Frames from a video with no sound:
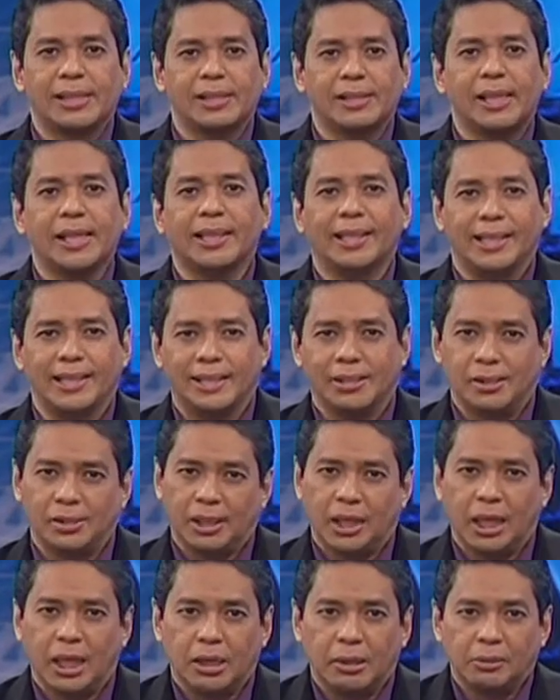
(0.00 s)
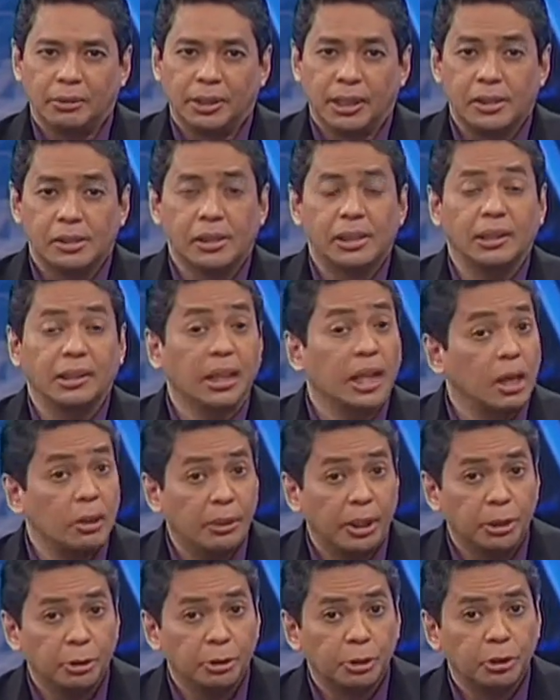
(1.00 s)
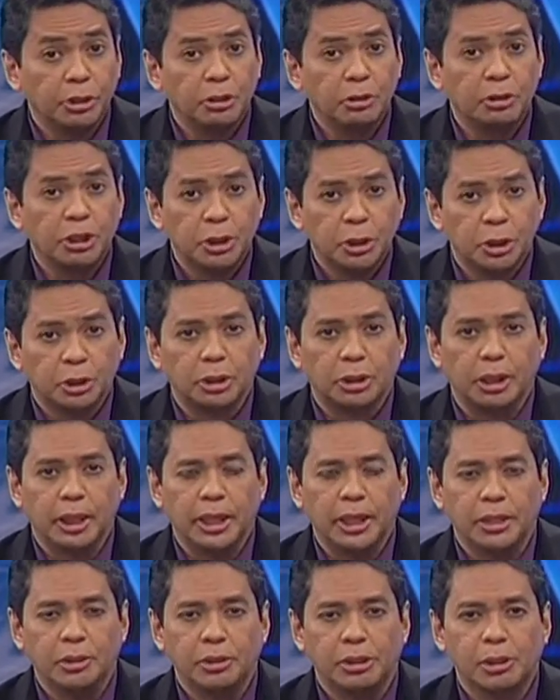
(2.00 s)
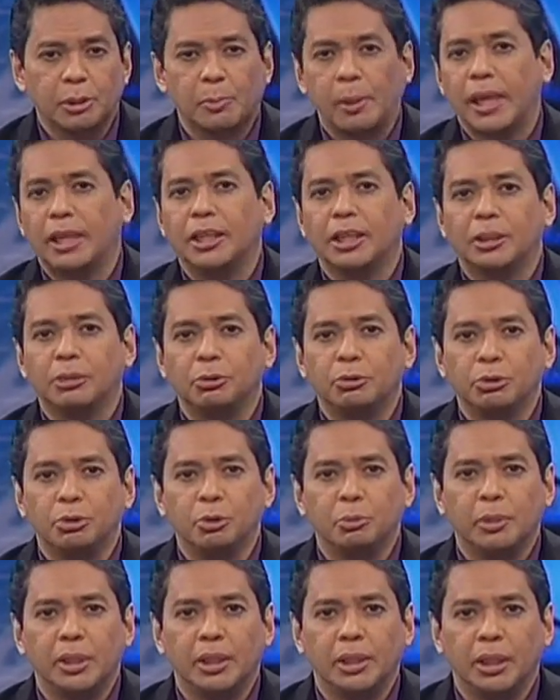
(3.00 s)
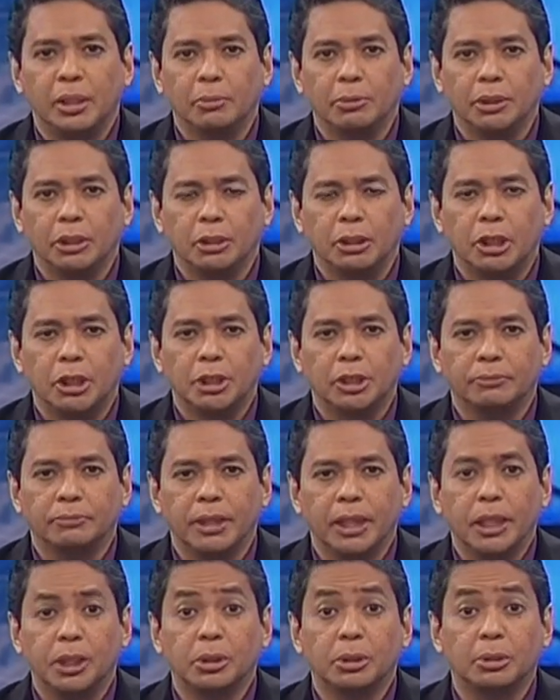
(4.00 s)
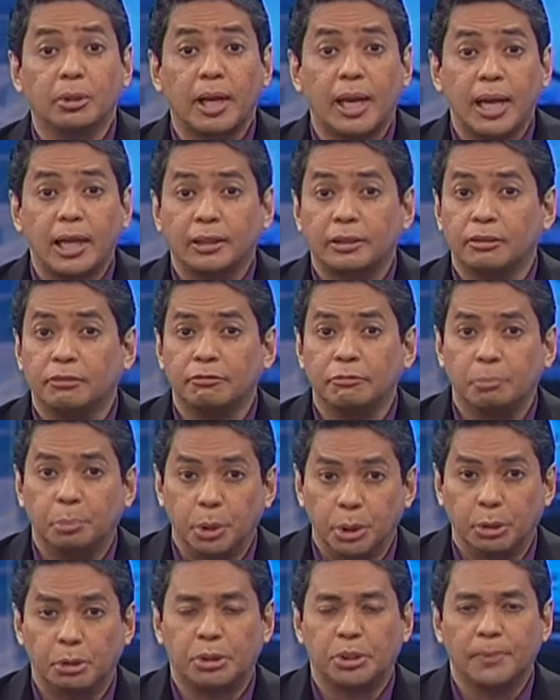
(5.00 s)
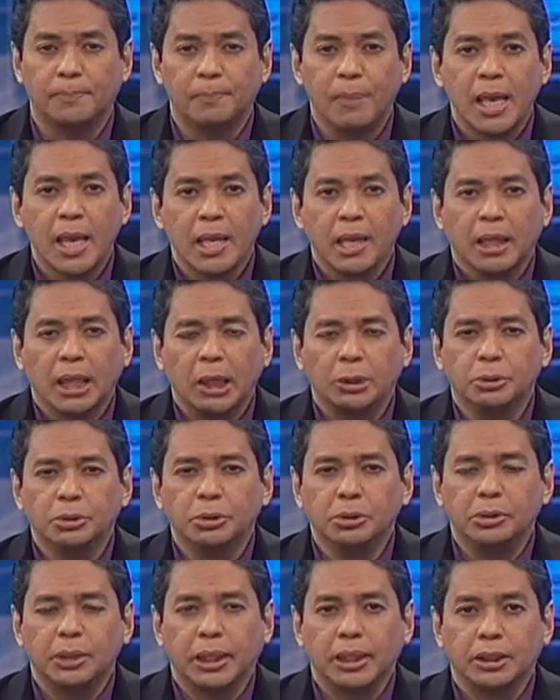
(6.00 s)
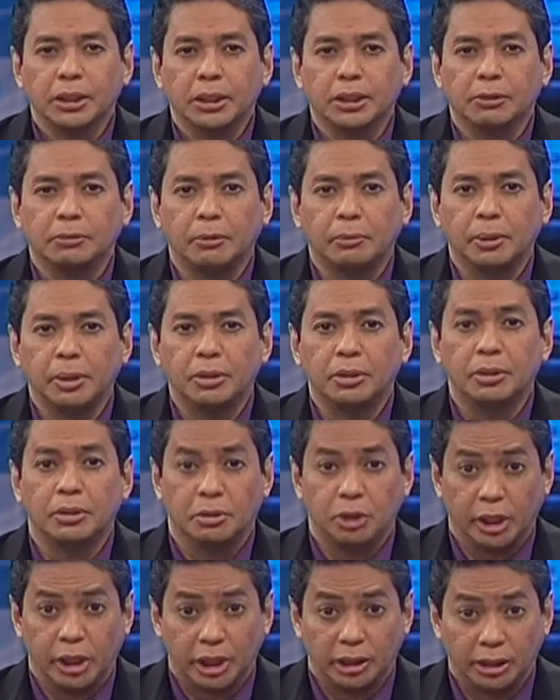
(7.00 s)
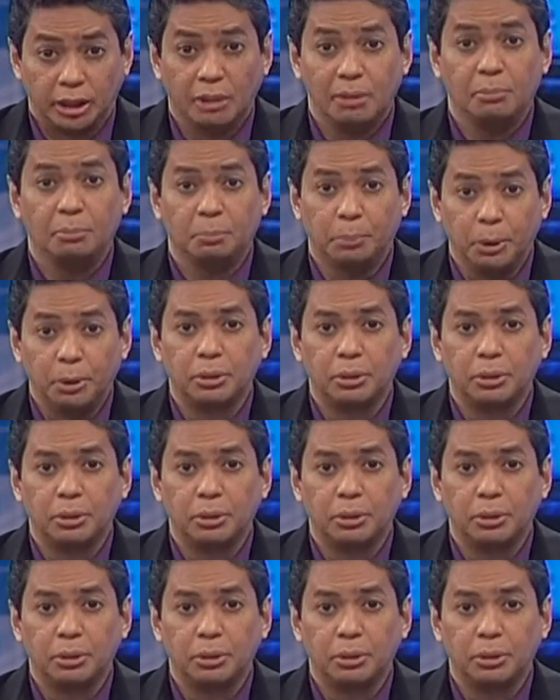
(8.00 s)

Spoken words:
decades now. It has now entered the digital age, expanding into new media with the launch of interactive books. Now, 2 titles from its Chikiting book